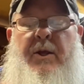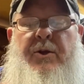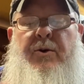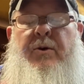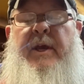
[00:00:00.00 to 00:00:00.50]

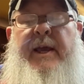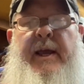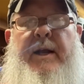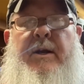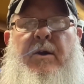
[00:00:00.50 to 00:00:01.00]
you
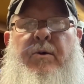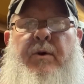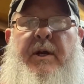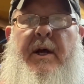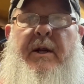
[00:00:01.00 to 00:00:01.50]
can go to
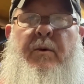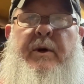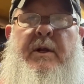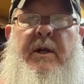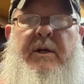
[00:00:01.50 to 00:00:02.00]
a cutting
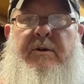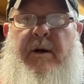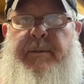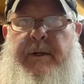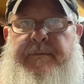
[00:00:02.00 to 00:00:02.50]
wheel on a
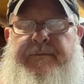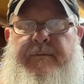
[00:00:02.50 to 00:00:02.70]
Dremel.